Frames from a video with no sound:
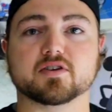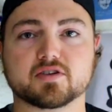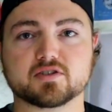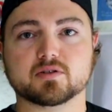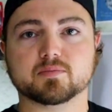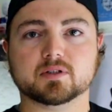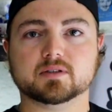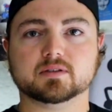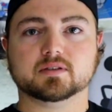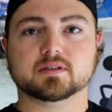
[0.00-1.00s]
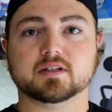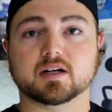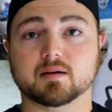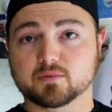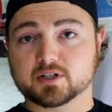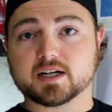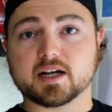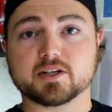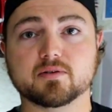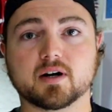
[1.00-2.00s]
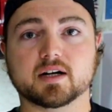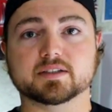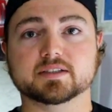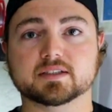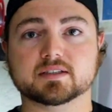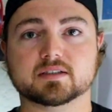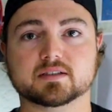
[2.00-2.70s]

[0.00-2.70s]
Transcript: the Supra. I'm looking at you, Honda.